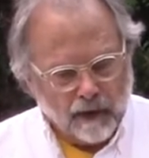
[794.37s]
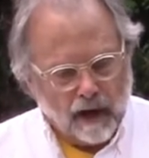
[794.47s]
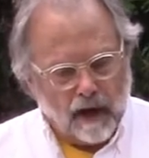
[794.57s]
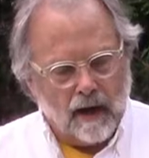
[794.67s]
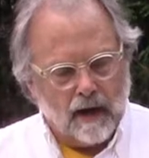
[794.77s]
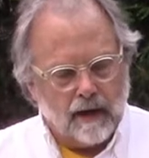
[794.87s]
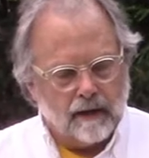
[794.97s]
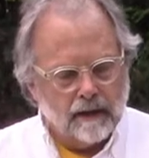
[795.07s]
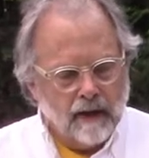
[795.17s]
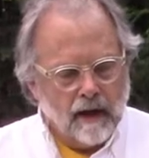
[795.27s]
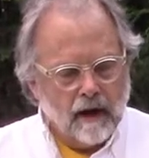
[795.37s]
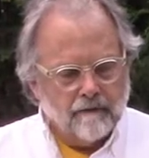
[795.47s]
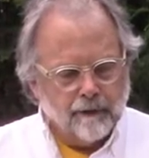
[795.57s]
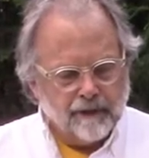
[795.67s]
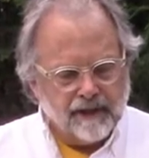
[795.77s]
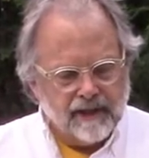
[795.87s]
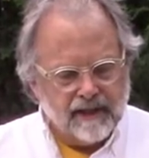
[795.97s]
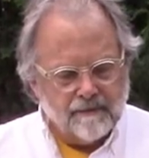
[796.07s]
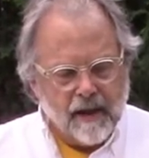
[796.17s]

Our fortune is